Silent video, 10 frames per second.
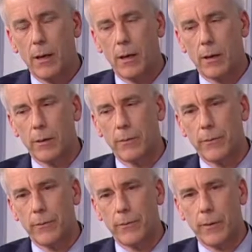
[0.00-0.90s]

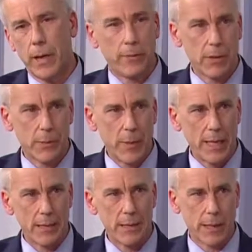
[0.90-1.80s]
of
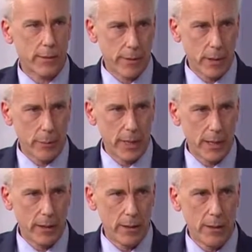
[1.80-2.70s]
evidence-based psychotherapy,